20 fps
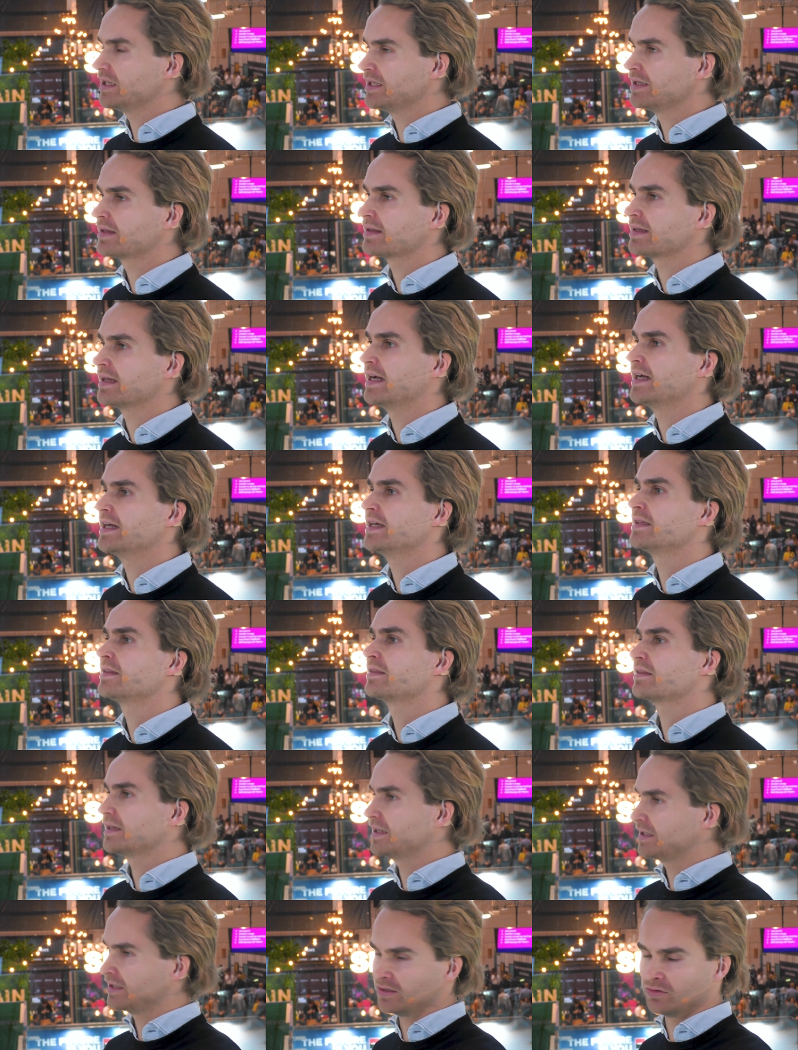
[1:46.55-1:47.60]
insights
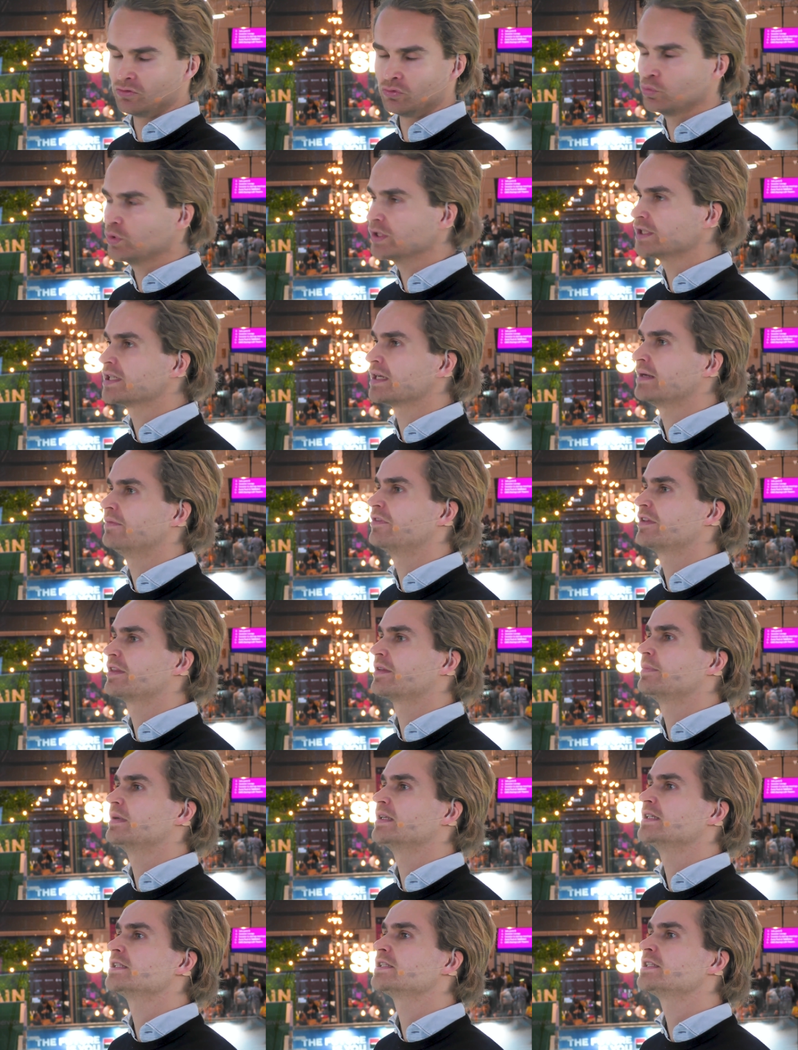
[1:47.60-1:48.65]
in real-time
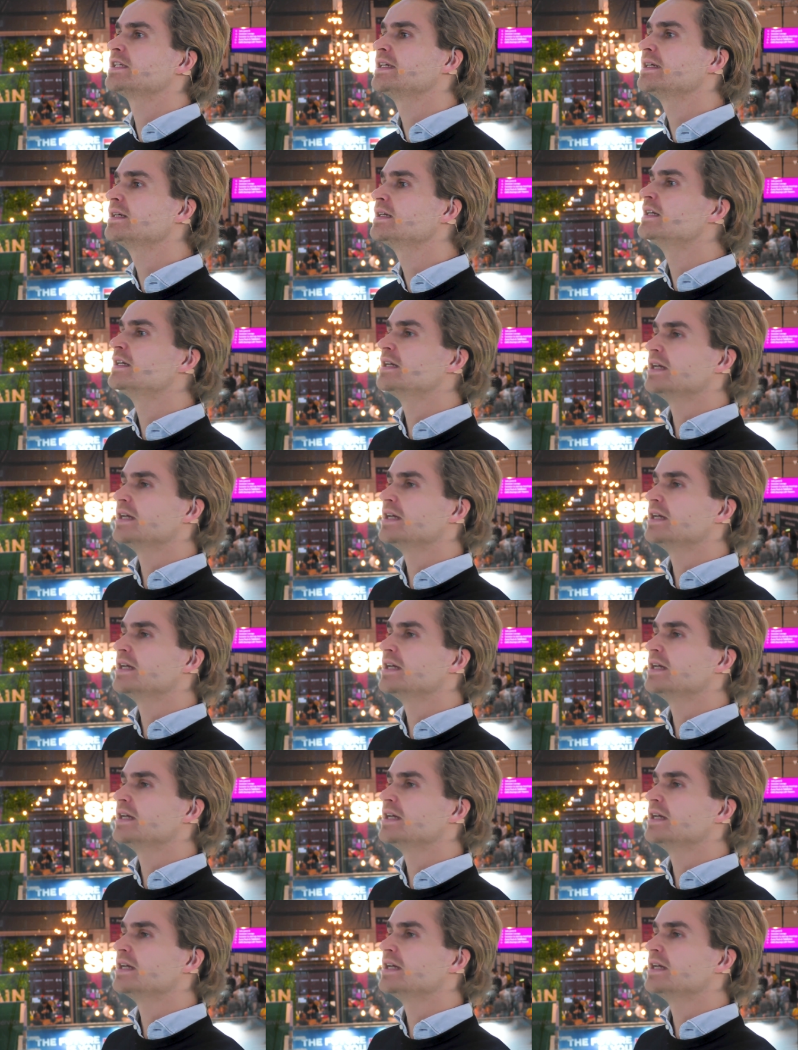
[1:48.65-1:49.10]
visibility